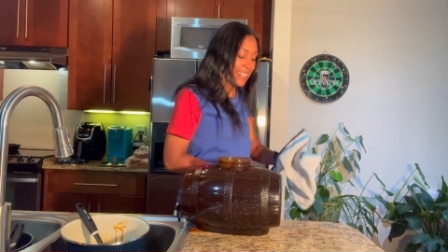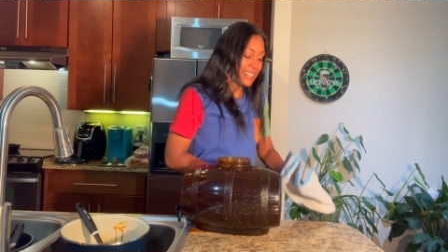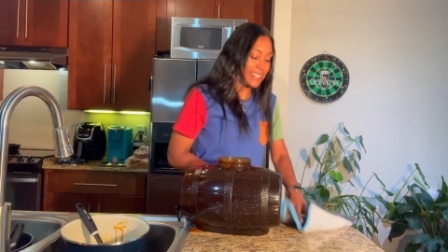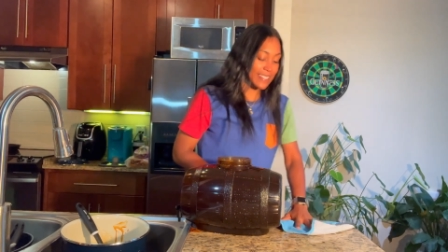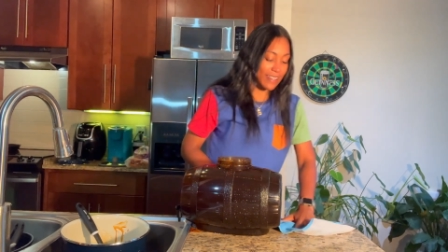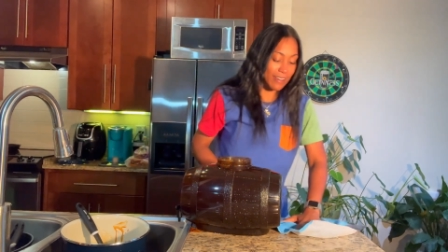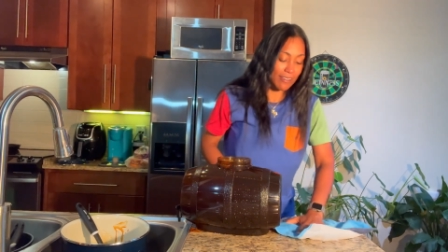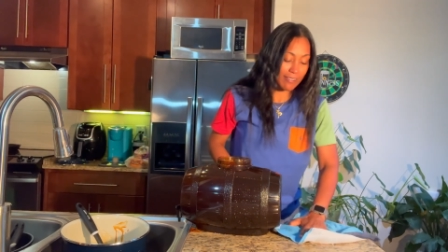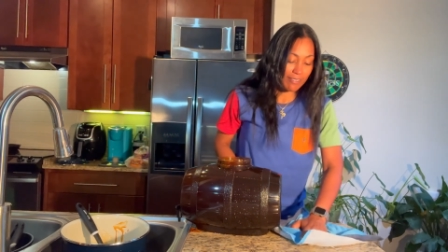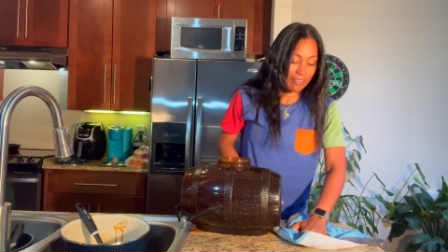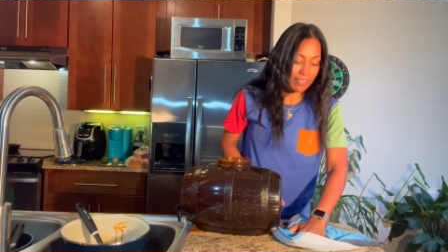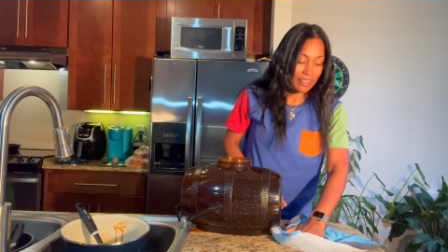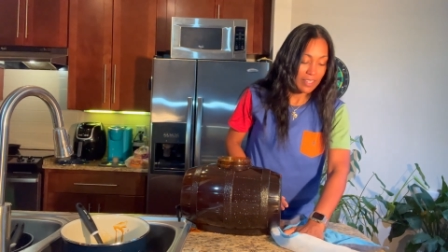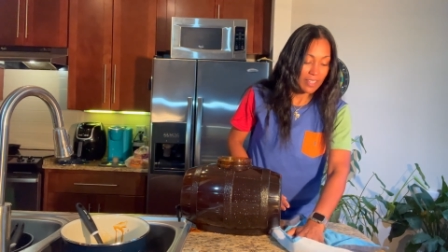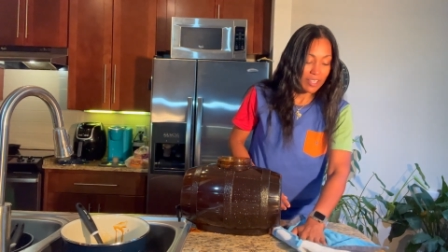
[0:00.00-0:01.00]
so
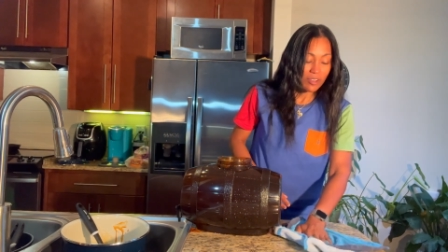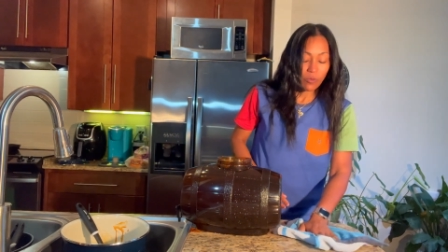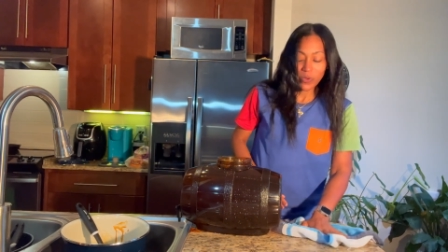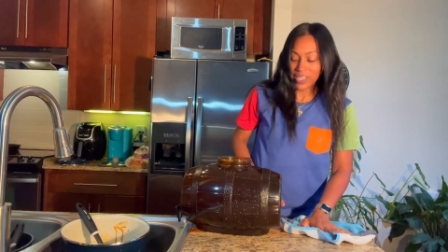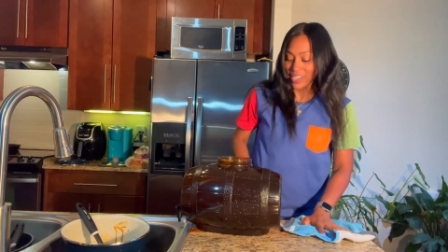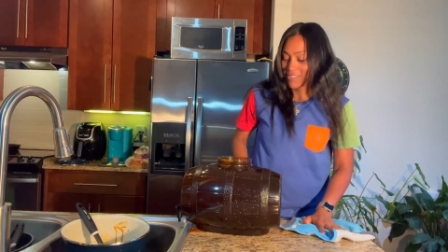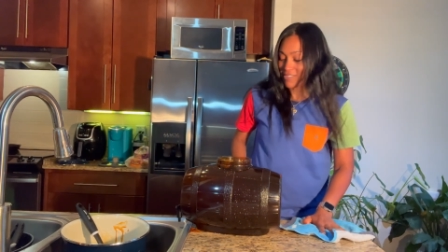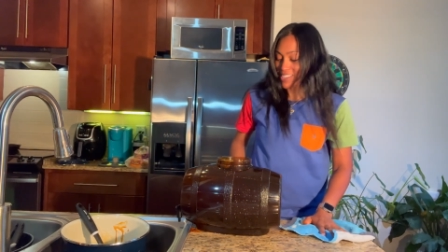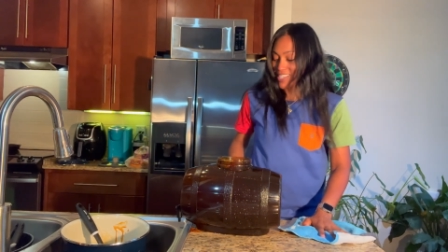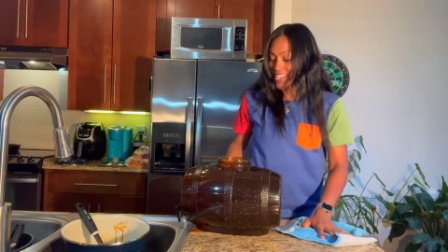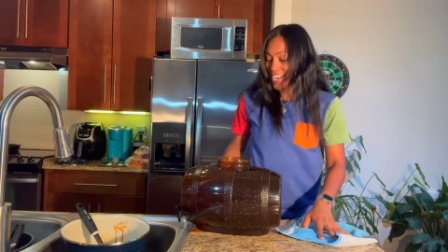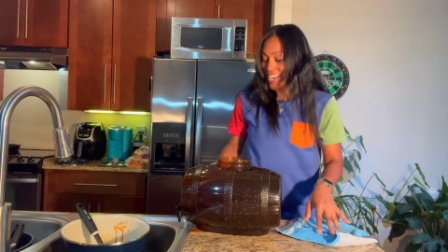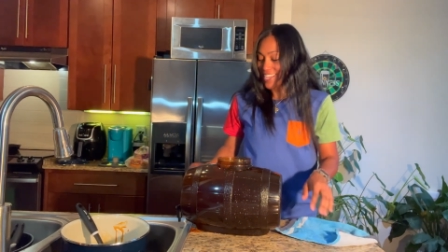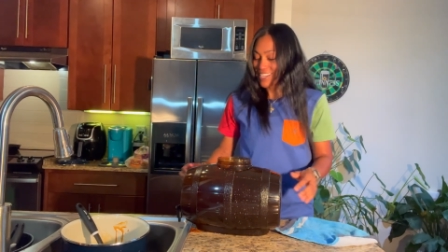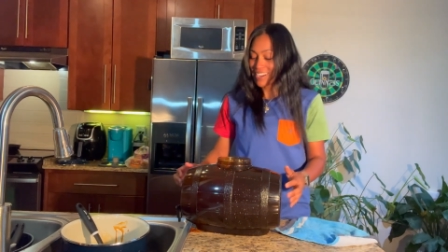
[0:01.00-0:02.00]
we have
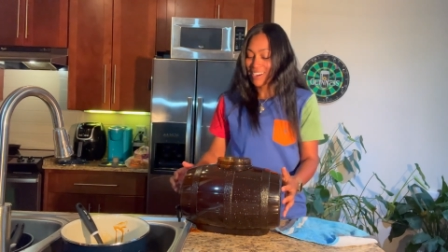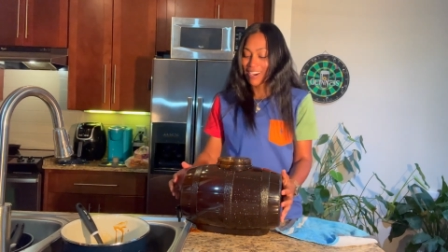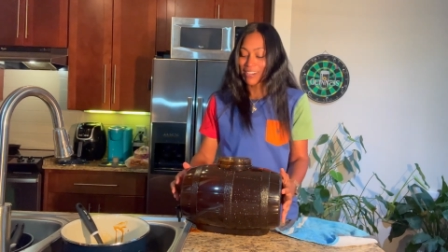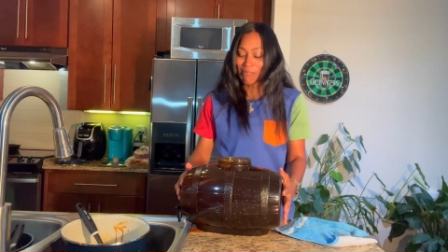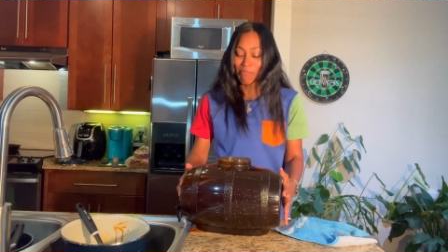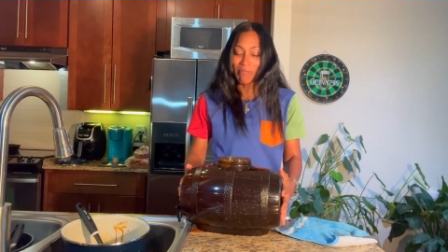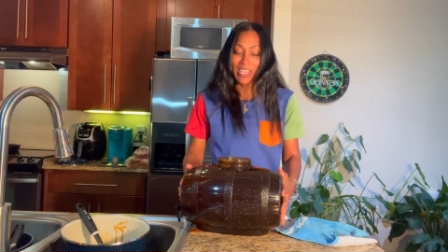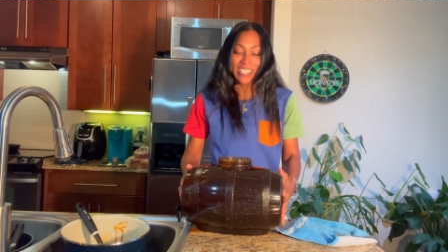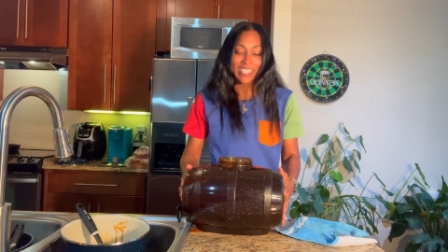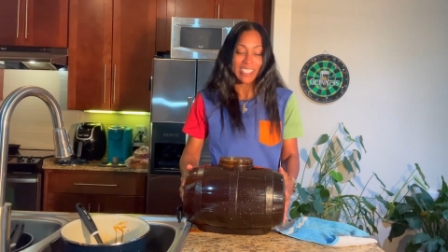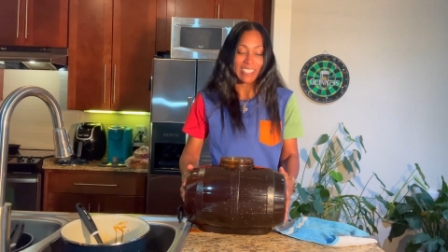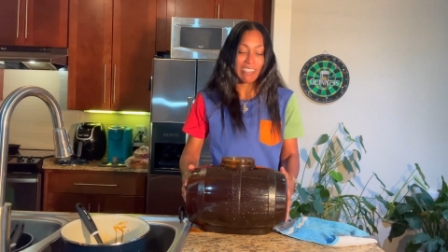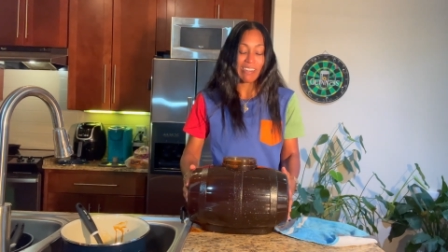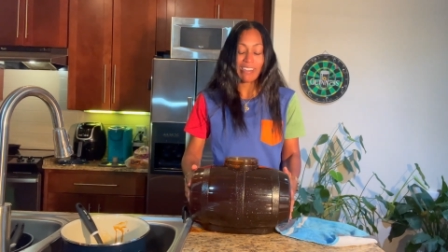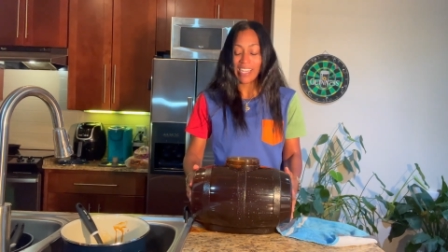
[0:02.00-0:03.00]
got our
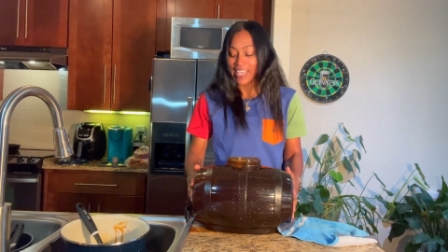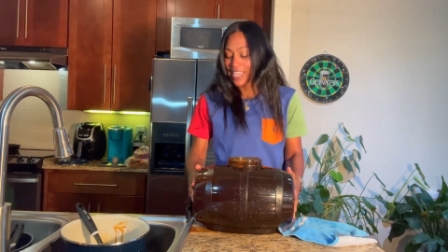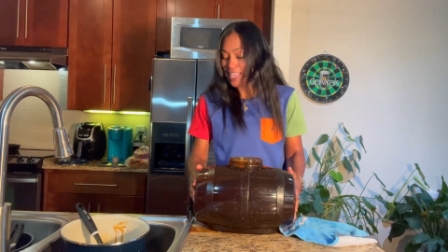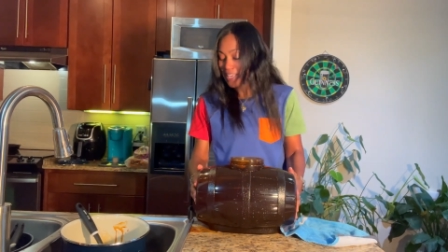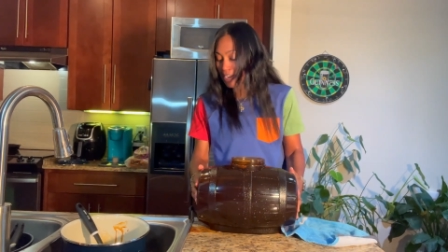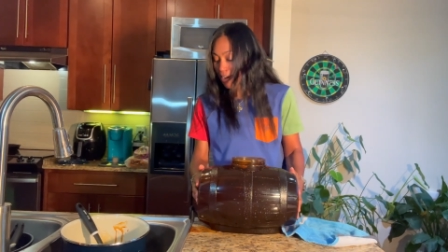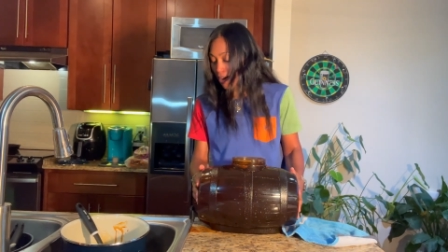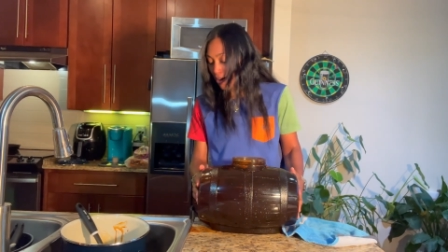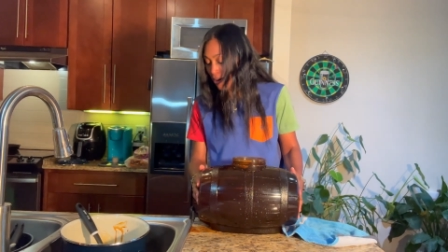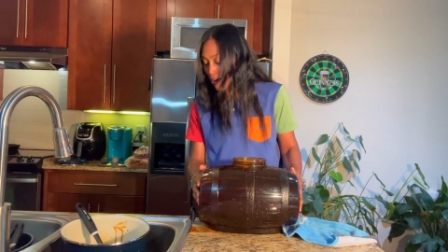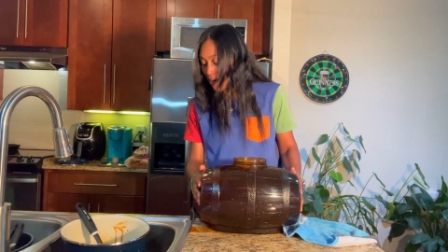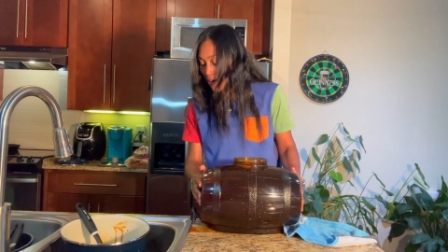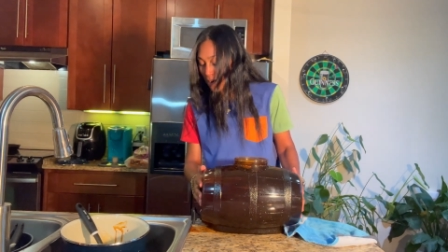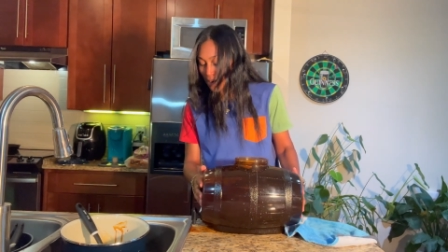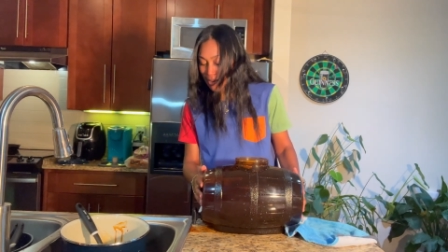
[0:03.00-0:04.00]
mixture in
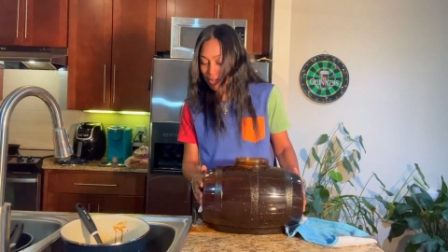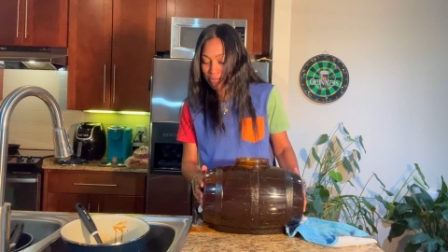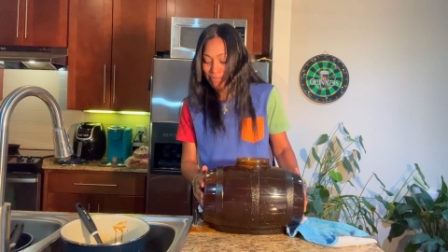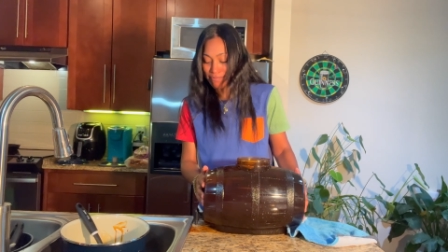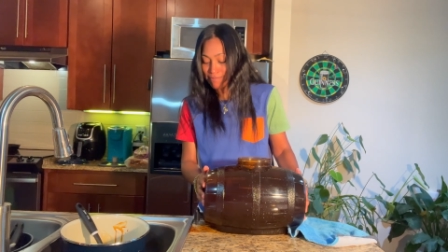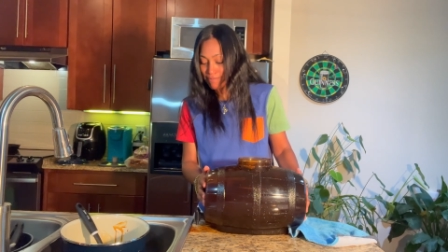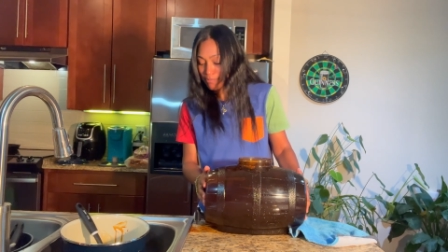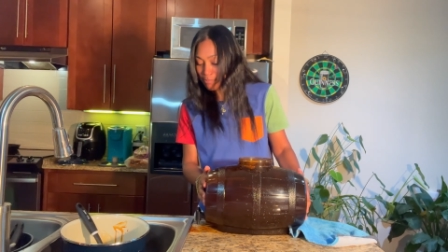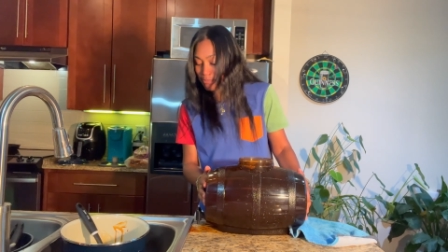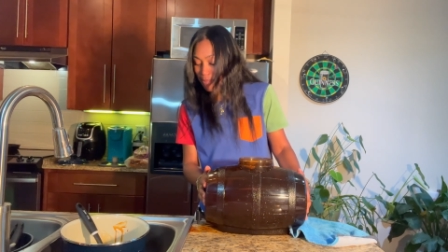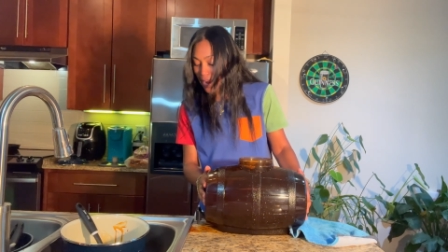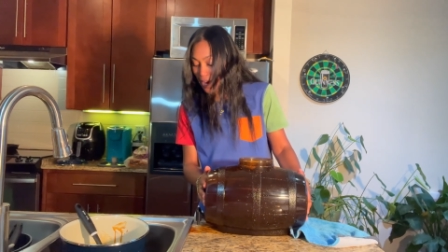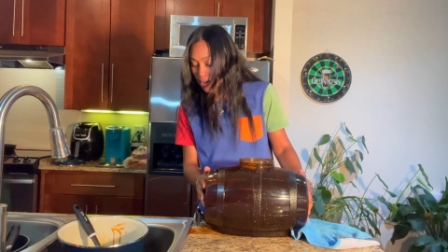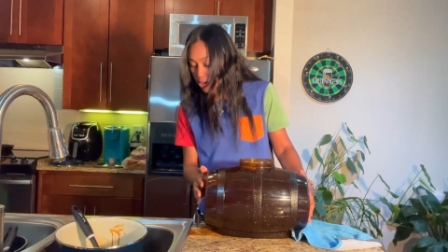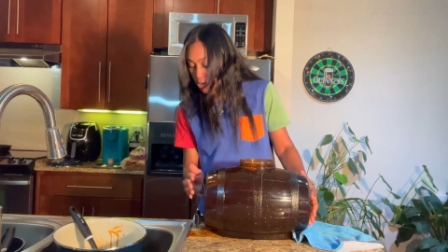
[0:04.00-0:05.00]
our
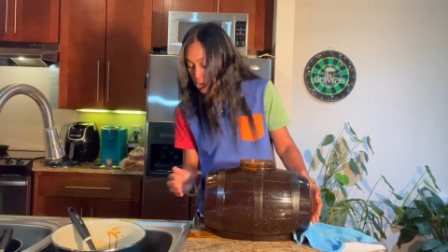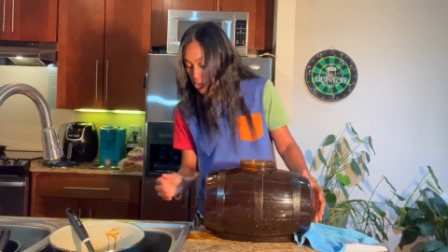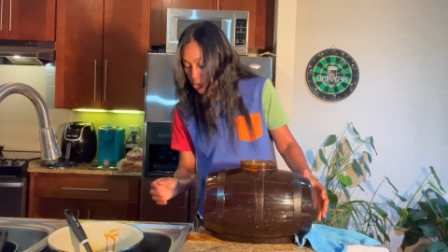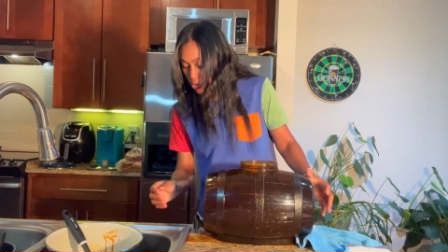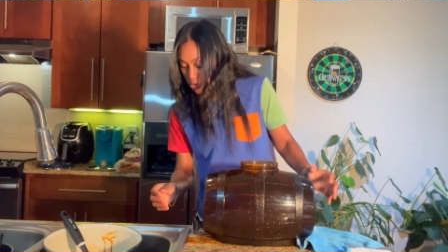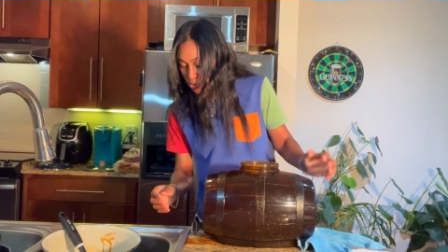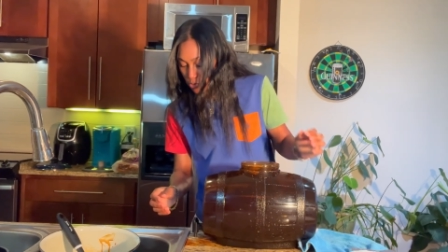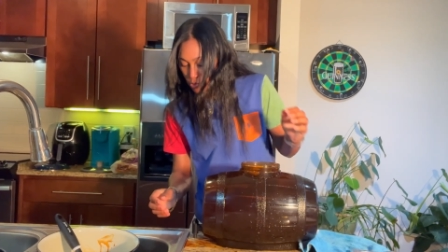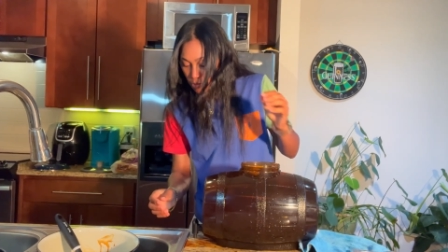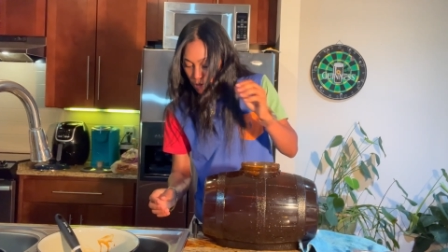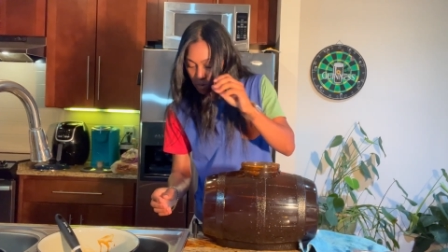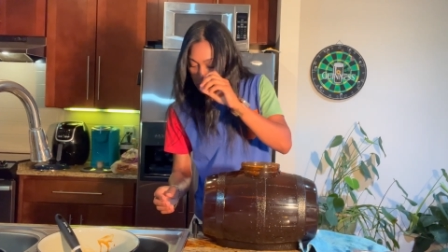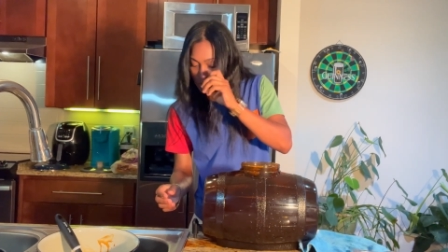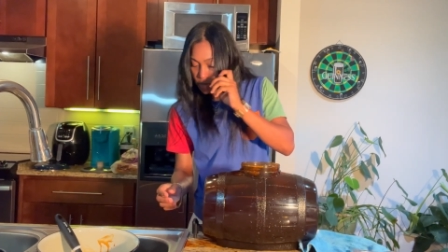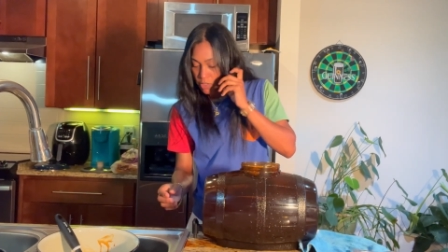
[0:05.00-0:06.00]
barrel. Oh,
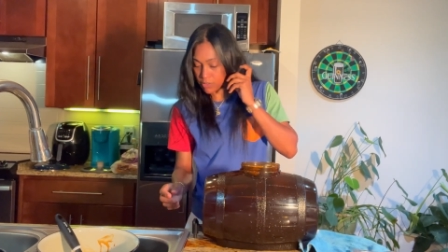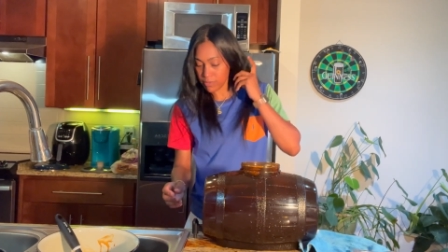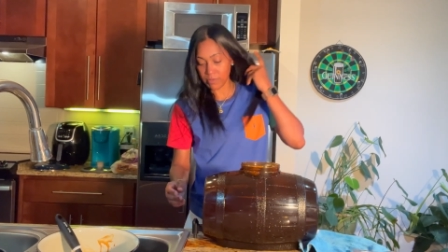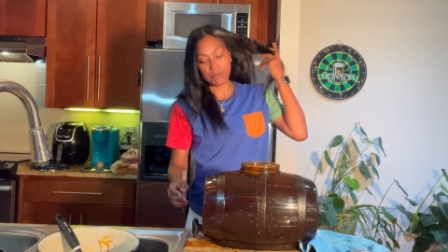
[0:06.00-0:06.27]
hold on.